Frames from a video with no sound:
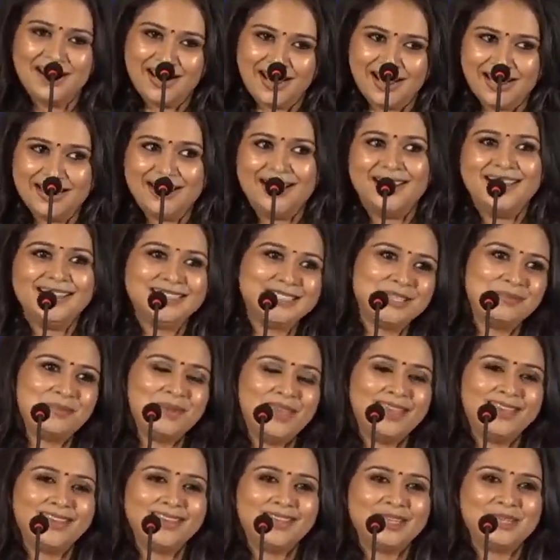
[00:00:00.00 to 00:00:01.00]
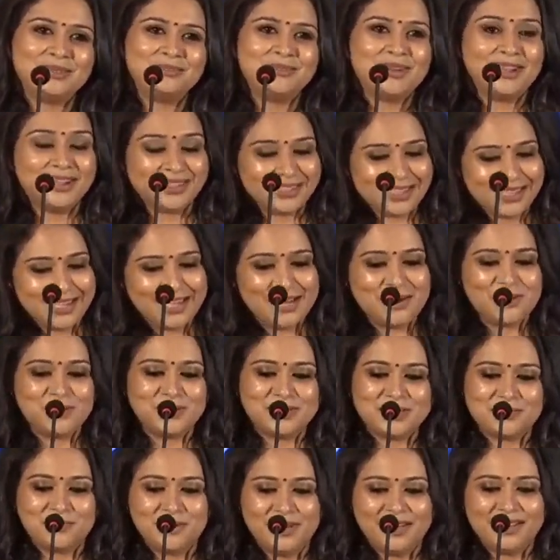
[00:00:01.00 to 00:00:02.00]
Our next speaker, our
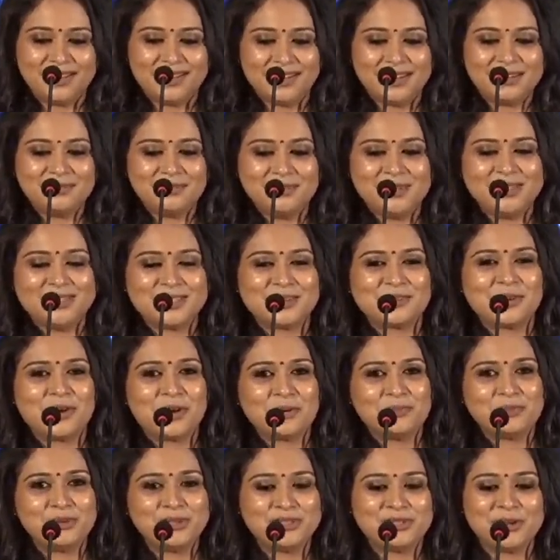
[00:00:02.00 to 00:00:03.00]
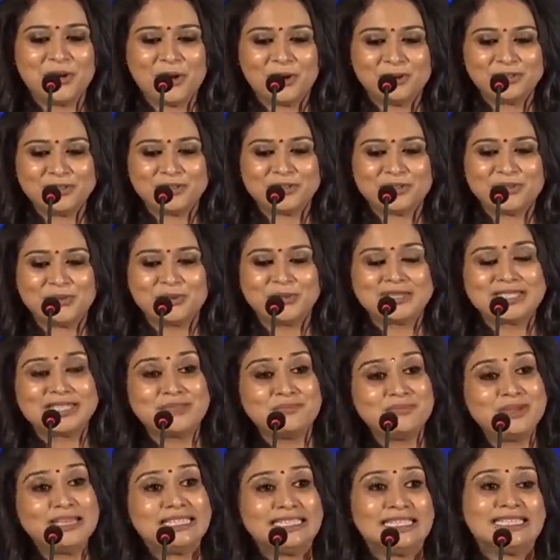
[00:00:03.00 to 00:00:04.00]
keynote speaker, is a corporate honcho who's
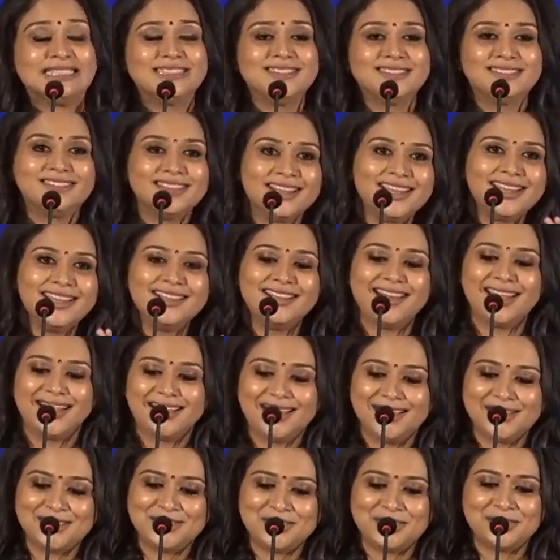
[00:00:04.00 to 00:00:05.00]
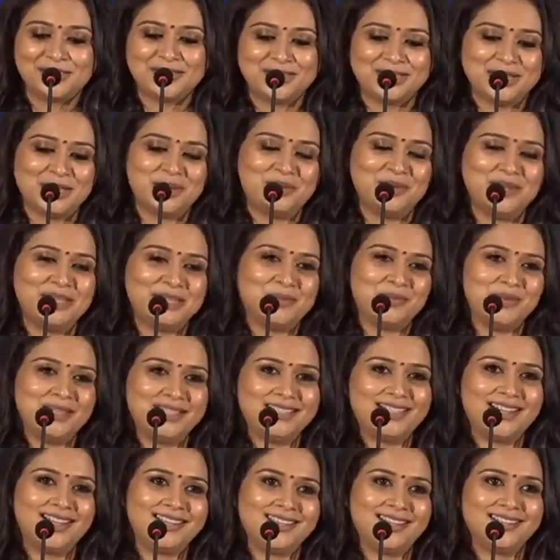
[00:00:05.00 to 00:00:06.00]
completing 3 decades of service
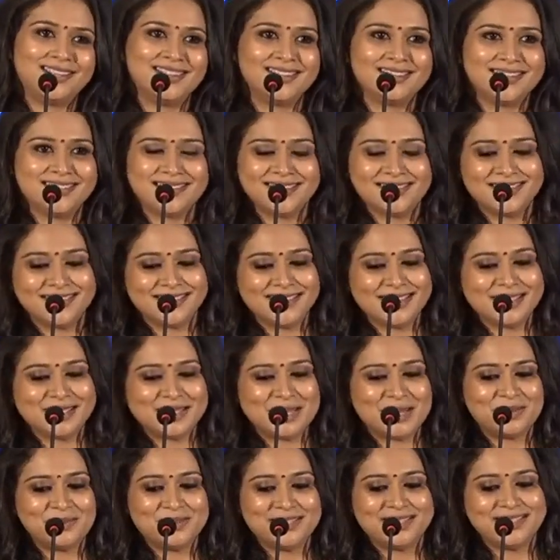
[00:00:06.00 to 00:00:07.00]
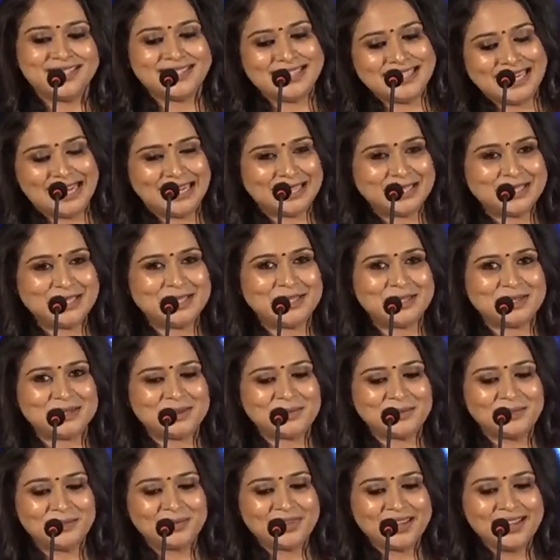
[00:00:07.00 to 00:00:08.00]
with Tata Consultancy Services next year.
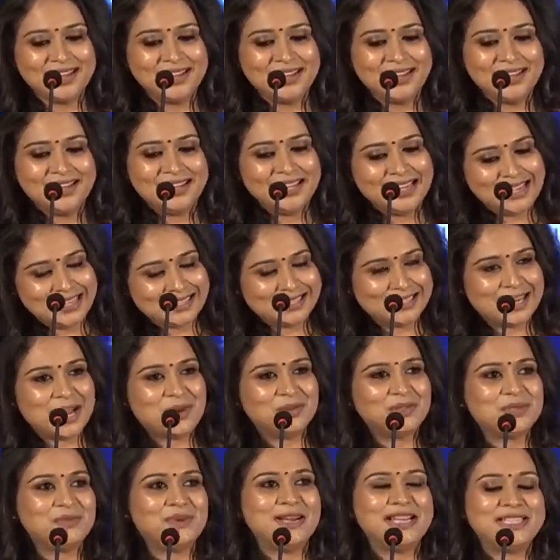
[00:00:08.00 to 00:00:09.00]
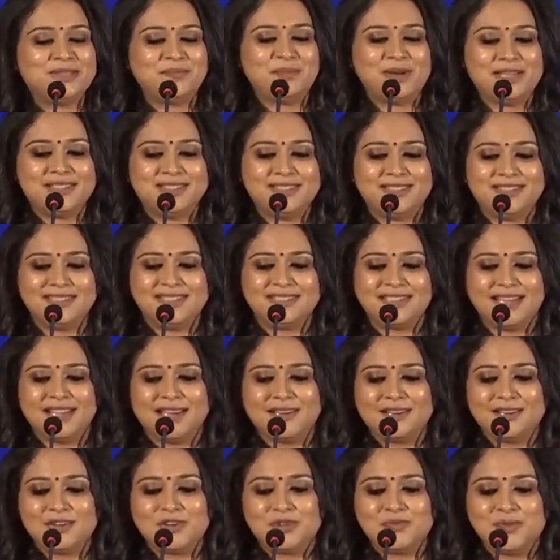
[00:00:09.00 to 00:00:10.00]
He is now the Vice President
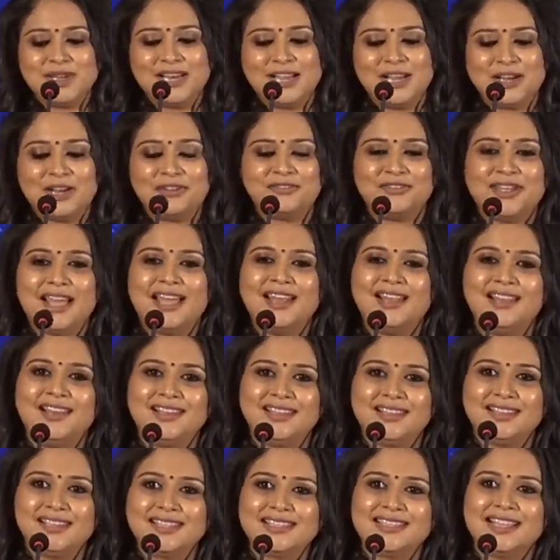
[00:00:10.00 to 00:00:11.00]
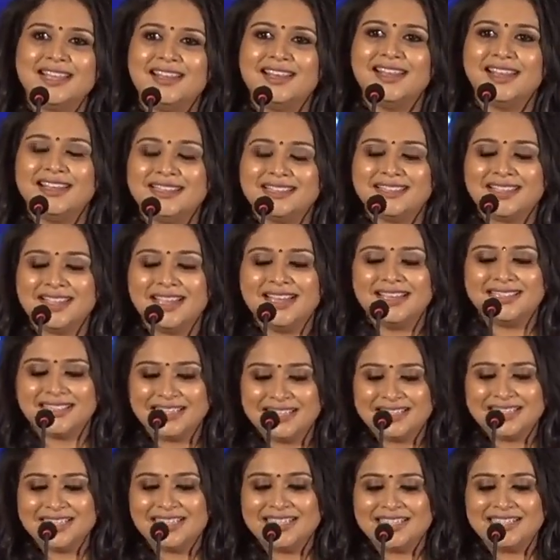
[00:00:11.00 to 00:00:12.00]
and Global Head of Analytics and Insights
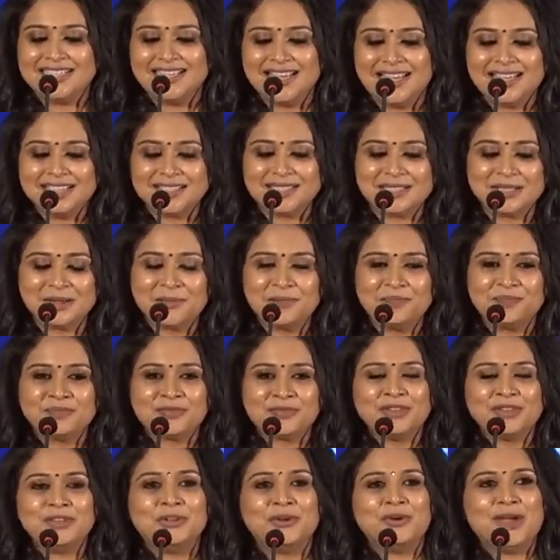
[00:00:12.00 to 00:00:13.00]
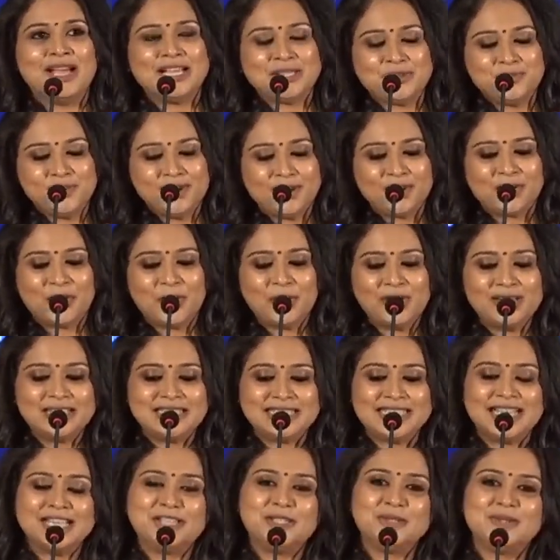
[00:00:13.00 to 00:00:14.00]
at TCS. As we are all
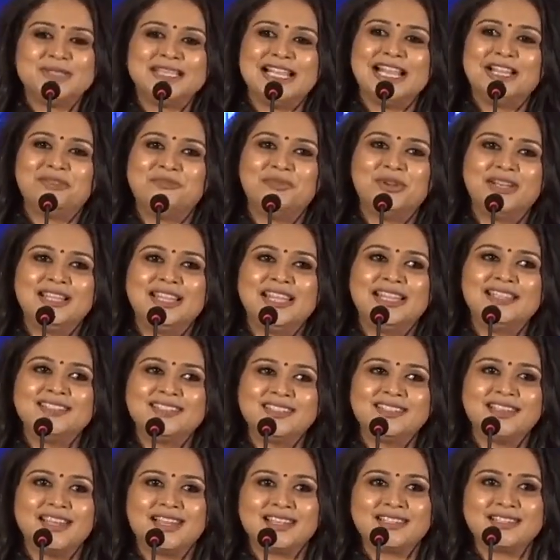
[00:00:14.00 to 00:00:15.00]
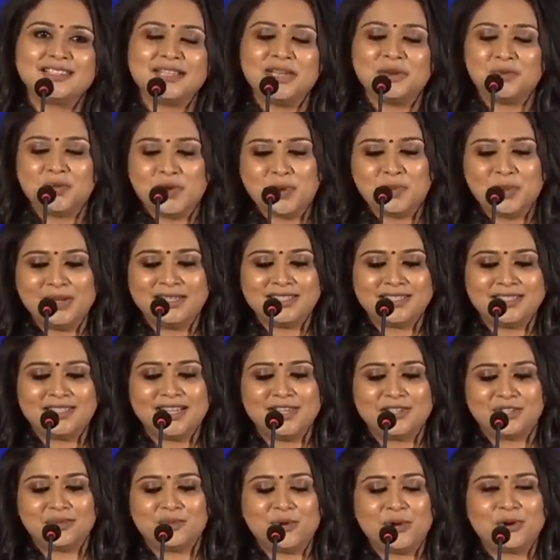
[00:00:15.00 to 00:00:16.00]
set to celebrate the International Women's
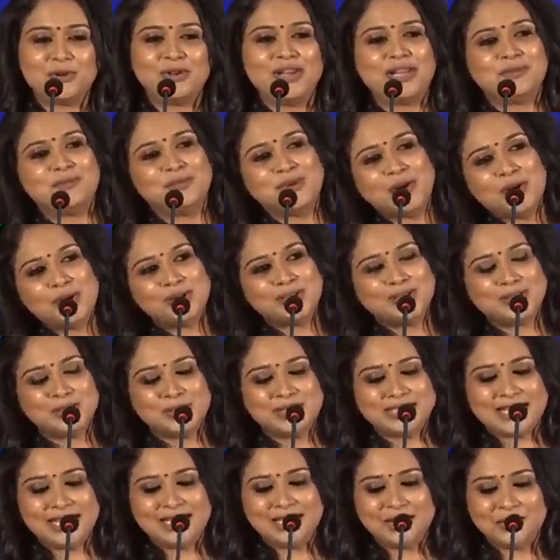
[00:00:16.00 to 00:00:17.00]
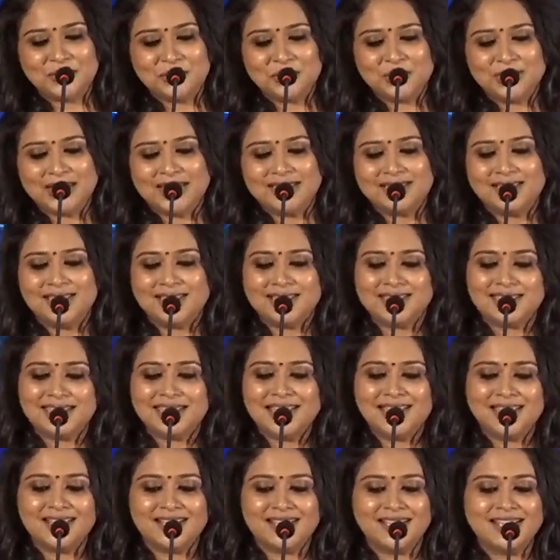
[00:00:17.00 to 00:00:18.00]
Day tomorrow, let me also tell you that this
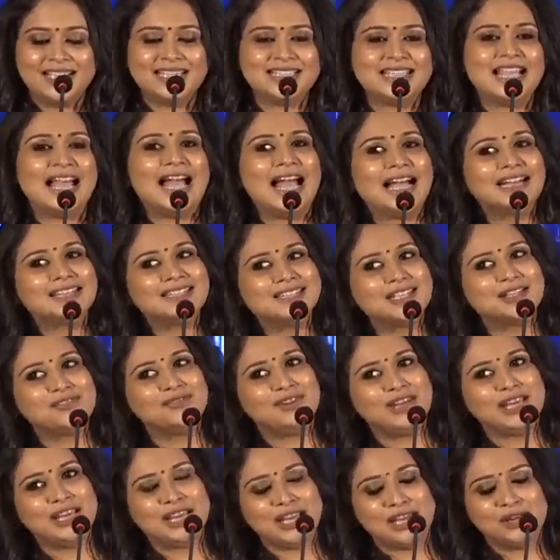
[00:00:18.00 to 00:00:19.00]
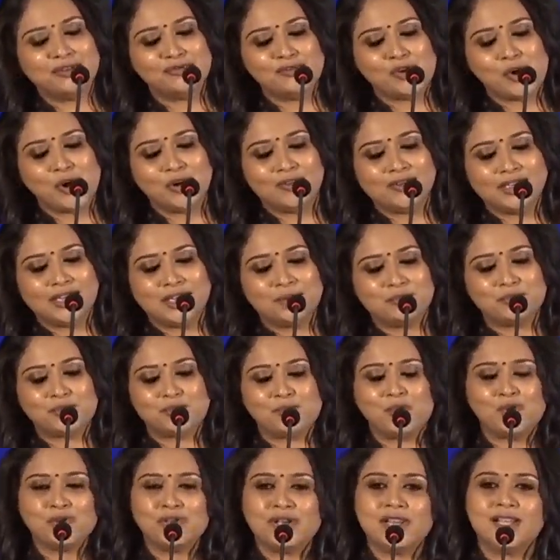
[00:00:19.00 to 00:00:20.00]
leader is actively involved in
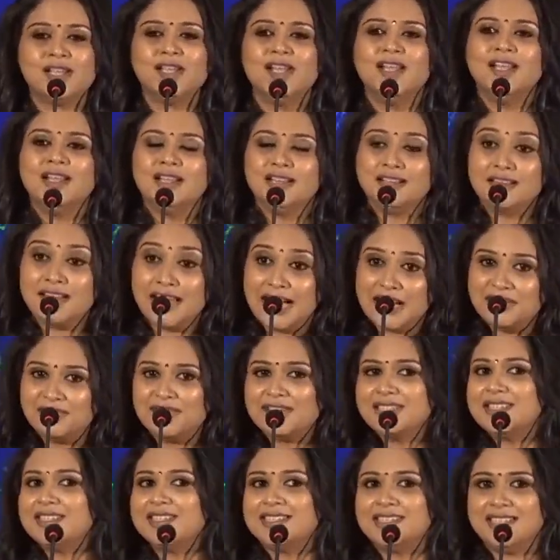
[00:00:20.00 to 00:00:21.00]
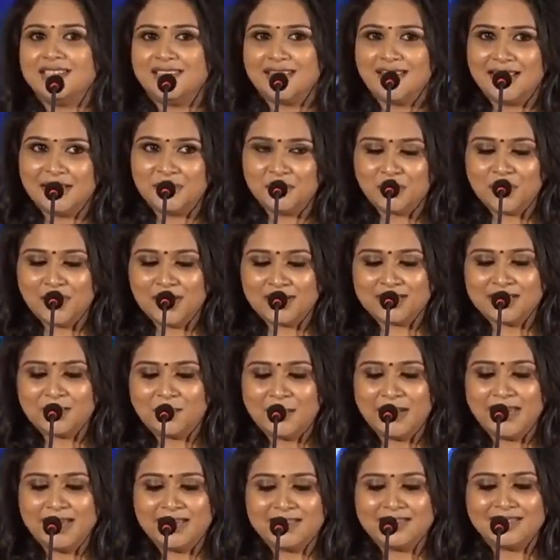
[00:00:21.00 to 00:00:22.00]
promoting diversity at
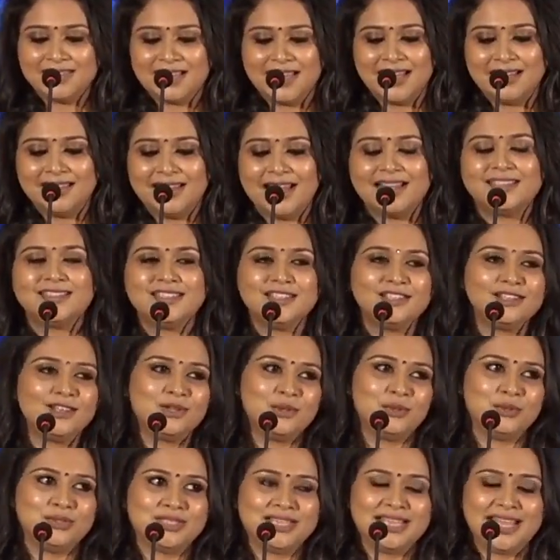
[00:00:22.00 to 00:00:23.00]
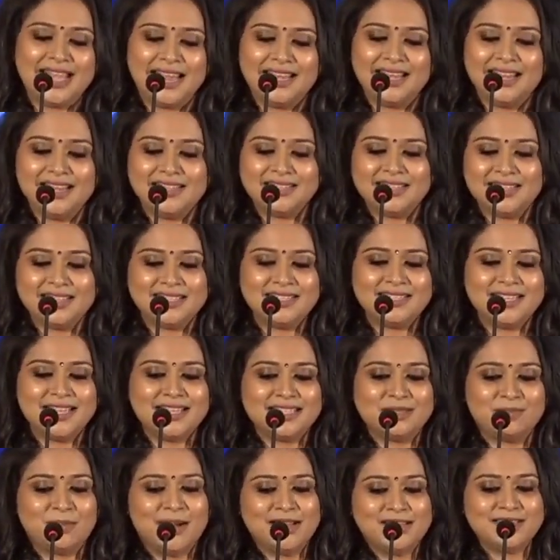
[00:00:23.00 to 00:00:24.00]
workspace, and that includes heading
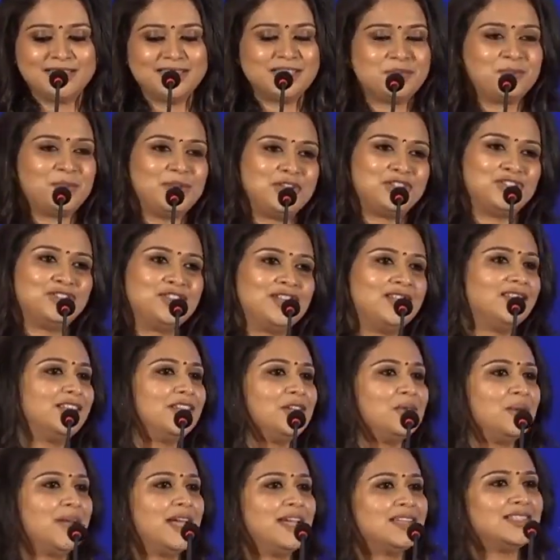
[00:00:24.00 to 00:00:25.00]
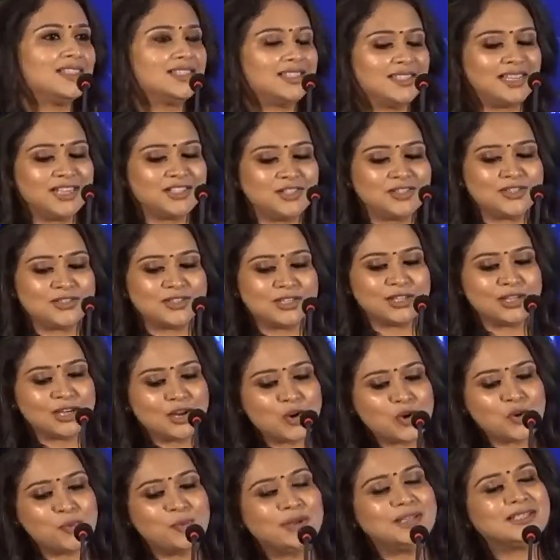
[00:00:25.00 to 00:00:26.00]
TCS participation in the United Nations
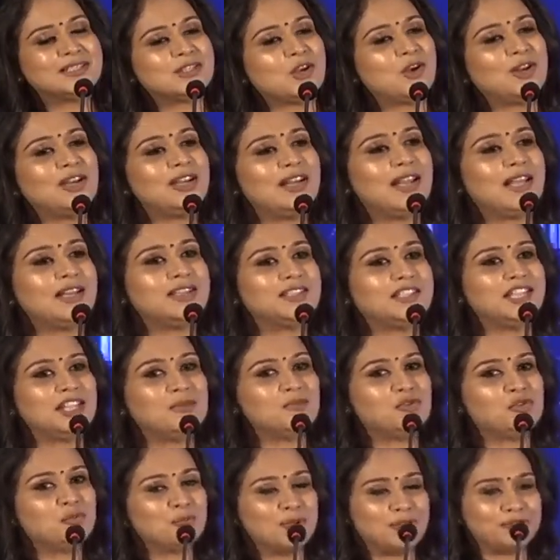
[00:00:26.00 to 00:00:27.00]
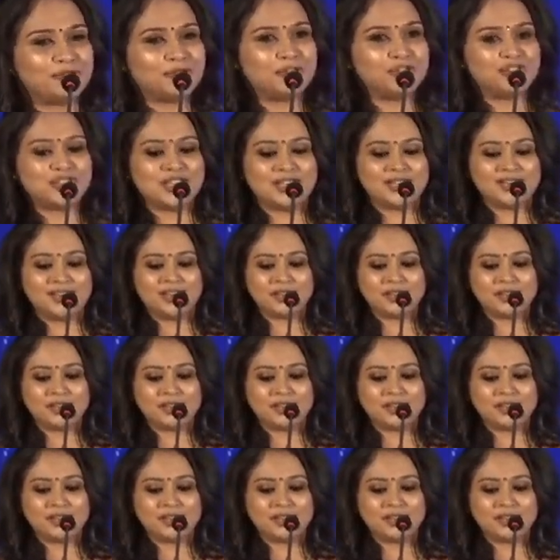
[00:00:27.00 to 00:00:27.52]
Global Solidarity Movement for Gender